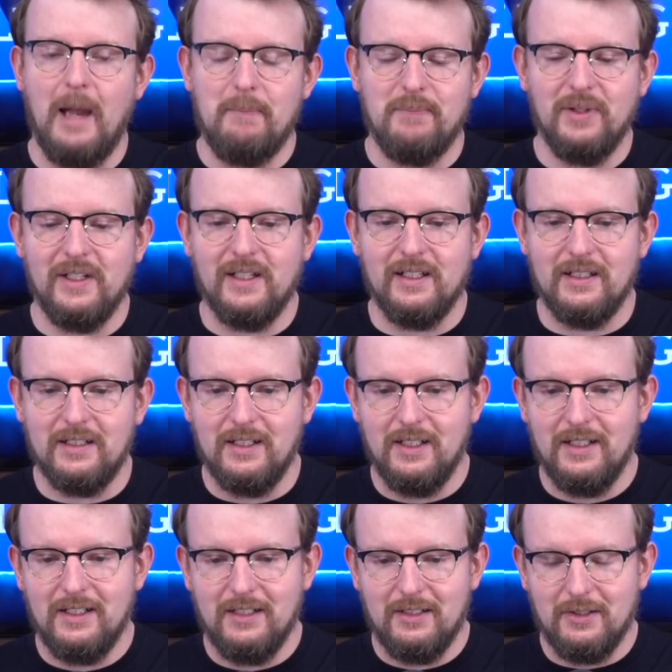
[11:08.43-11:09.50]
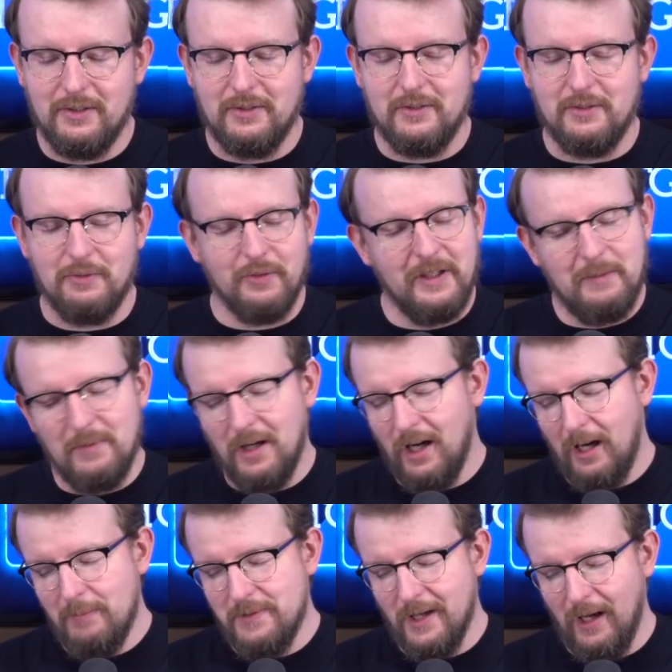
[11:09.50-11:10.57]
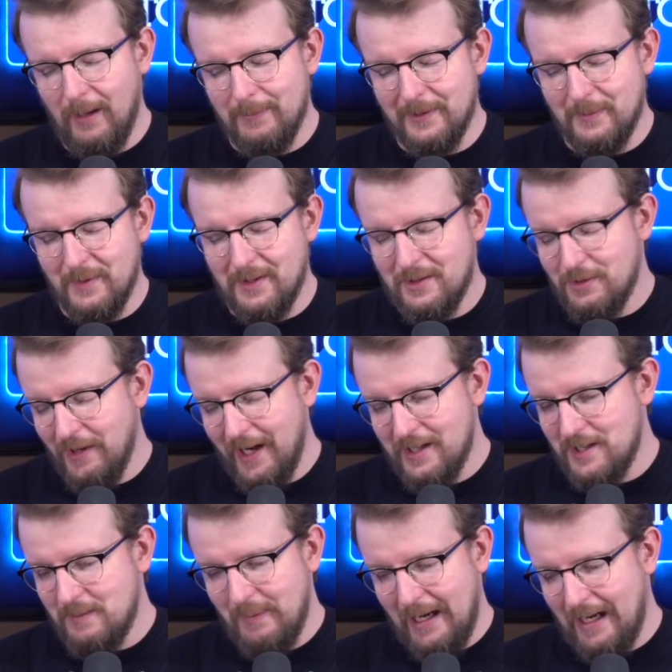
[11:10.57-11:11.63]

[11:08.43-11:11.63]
I'm playing a Grim Hobgoblin with a tragic